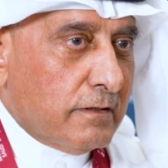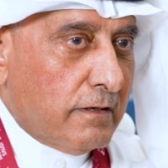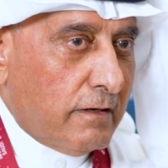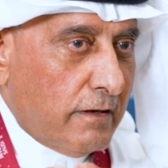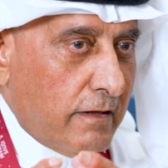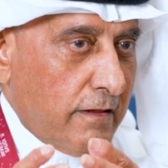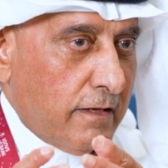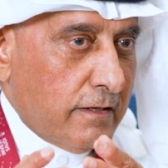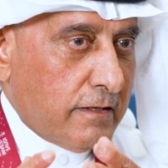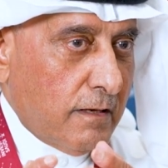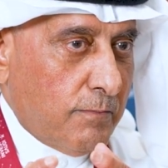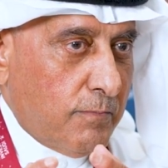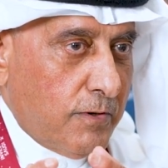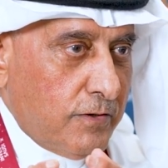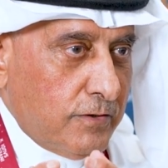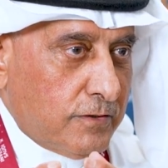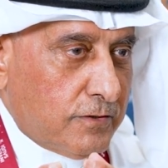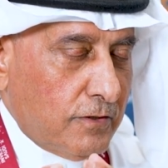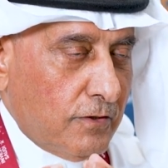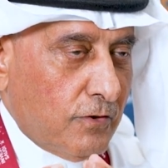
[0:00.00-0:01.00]
in the
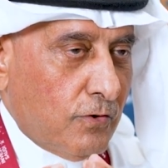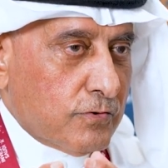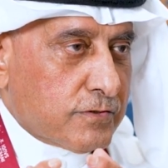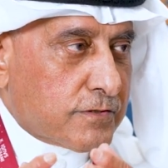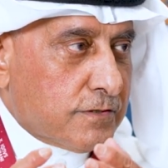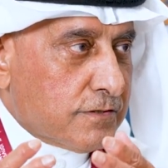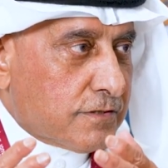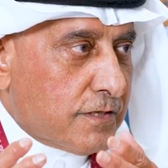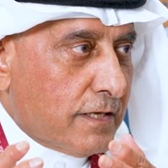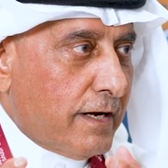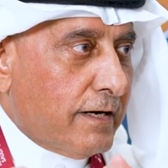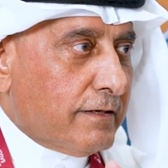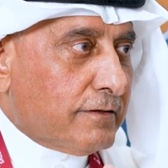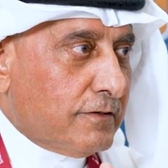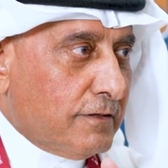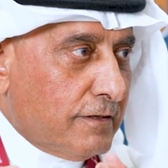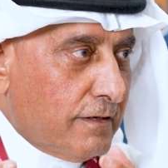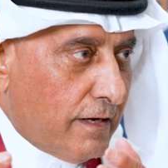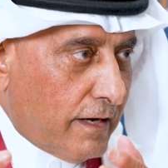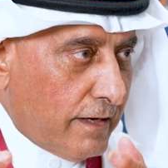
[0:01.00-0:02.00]
WTO since the
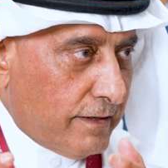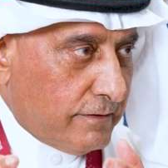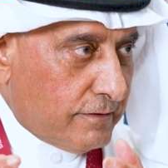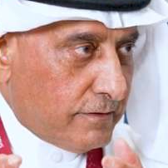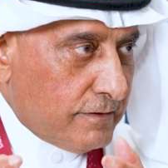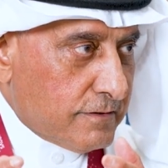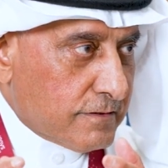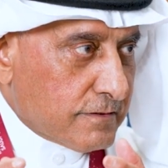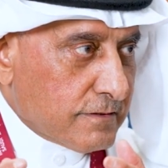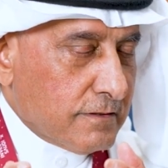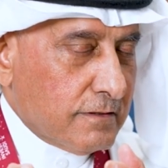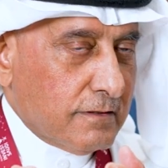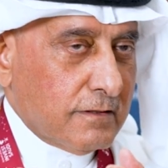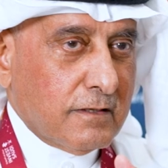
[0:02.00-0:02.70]
1990s.